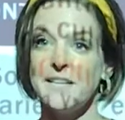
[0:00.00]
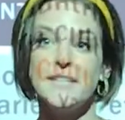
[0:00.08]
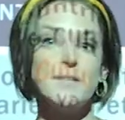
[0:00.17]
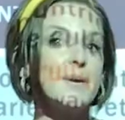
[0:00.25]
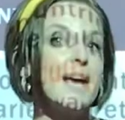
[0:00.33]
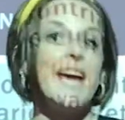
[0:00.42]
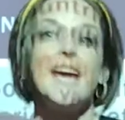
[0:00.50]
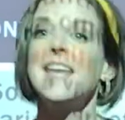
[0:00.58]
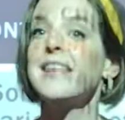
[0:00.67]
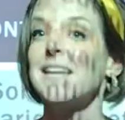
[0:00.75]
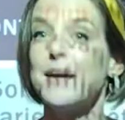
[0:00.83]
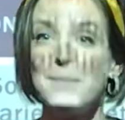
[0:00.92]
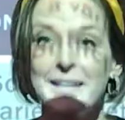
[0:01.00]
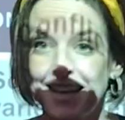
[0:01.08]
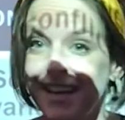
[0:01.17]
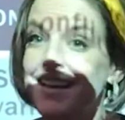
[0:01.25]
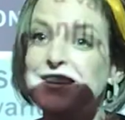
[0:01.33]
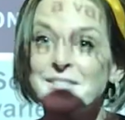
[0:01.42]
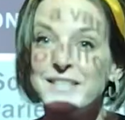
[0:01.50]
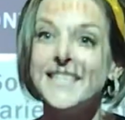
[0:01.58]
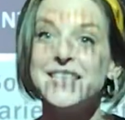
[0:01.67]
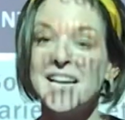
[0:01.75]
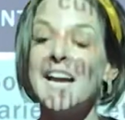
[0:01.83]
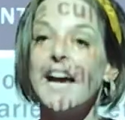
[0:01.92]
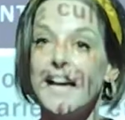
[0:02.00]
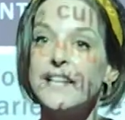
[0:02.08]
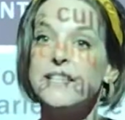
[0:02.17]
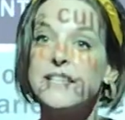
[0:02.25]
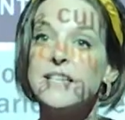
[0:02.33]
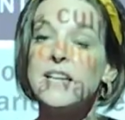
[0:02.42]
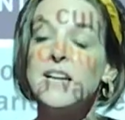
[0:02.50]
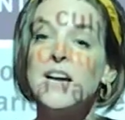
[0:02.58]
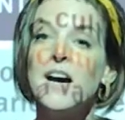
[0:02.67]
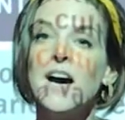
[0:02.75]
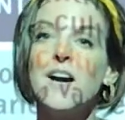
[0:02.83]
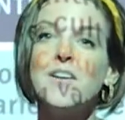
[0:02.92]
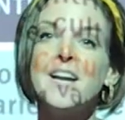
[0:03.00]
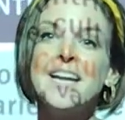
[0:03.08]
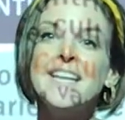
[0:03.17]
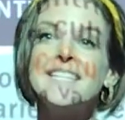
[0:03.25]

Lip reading: It's okay that I might not understand, all right?